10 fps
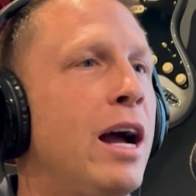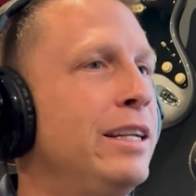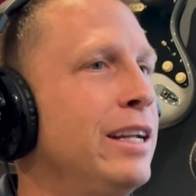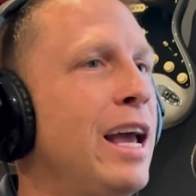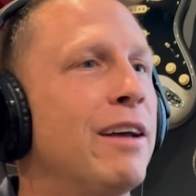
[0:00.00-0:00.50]
I
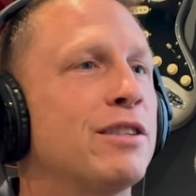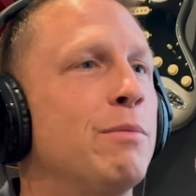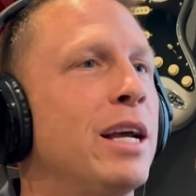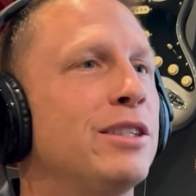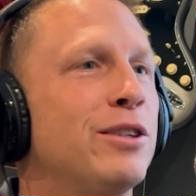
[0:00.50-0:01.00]
did have
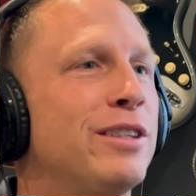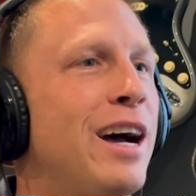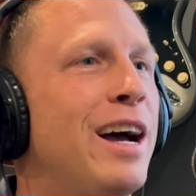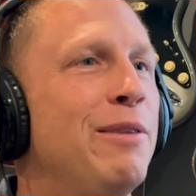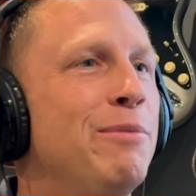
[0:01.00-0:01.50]
some extra
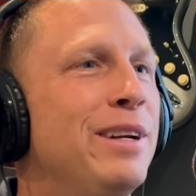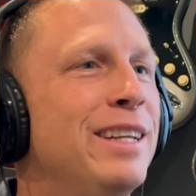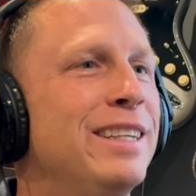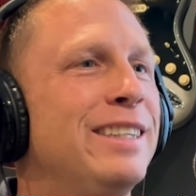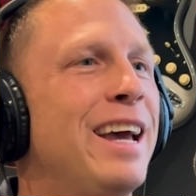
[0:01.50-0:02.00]
time
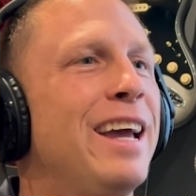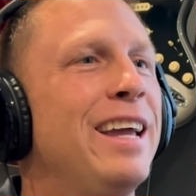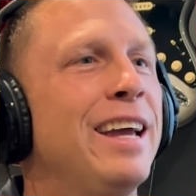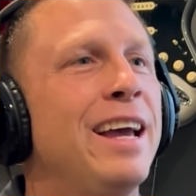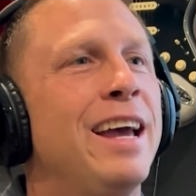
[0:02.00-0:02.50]
in the day.